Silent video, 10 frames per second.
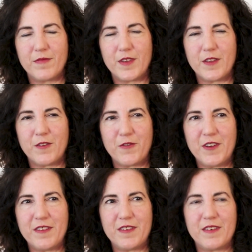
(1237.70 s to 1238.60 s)
And the
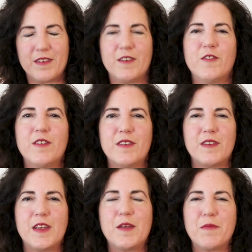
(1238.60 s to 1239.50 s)
wrist. And just
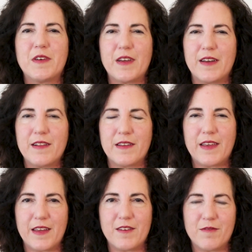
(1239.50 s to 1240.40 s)
name the title
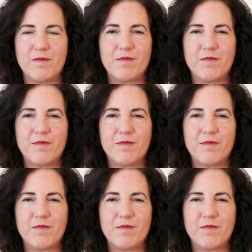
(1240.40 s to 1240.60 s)
again.